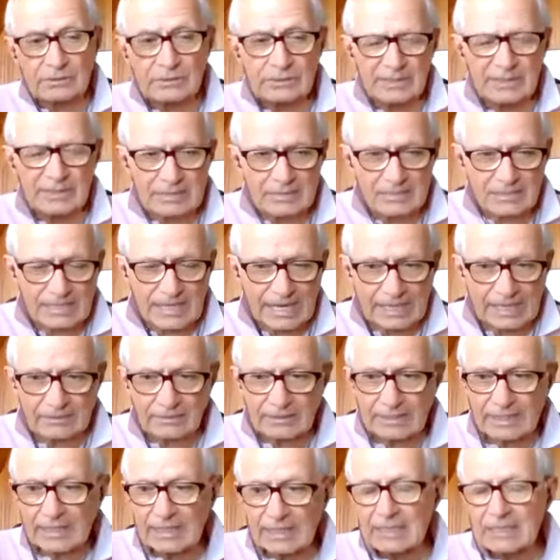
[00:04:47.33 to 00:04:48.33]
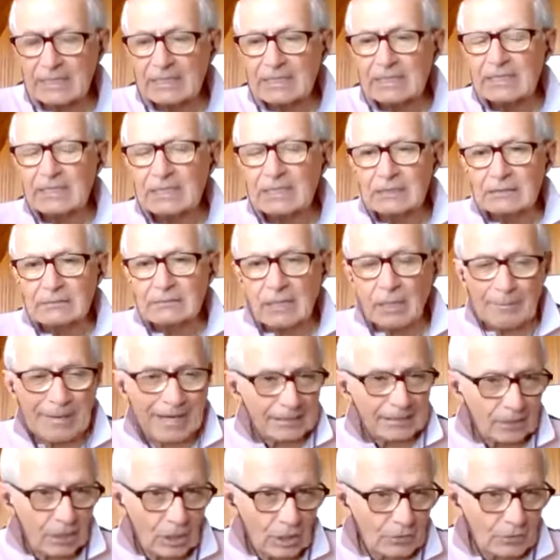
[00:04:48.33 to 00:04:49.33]
then Saturday,
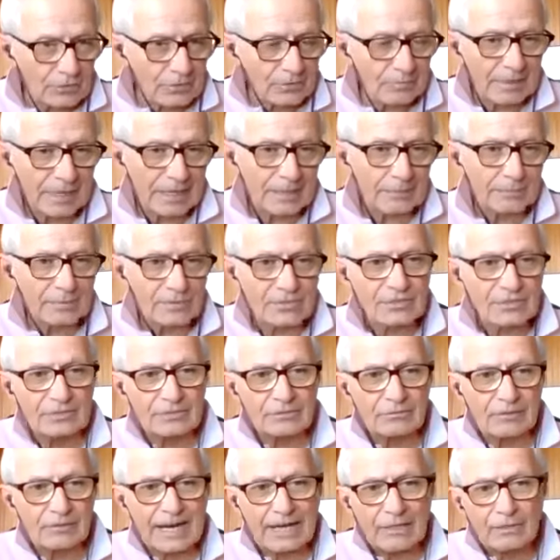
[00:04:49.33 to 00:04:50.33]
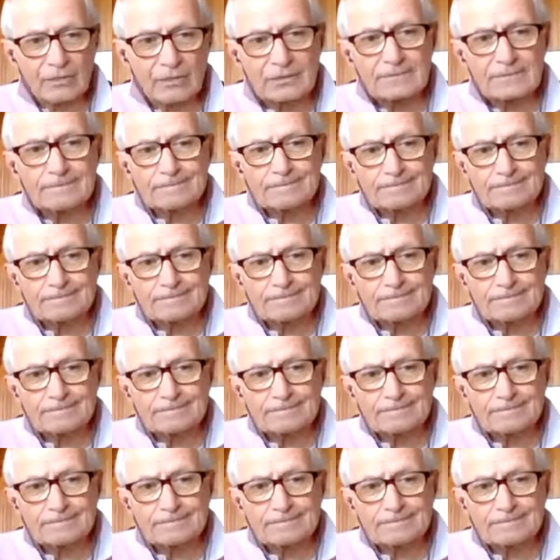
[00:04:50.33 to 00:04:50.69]
about 100 papers in the route.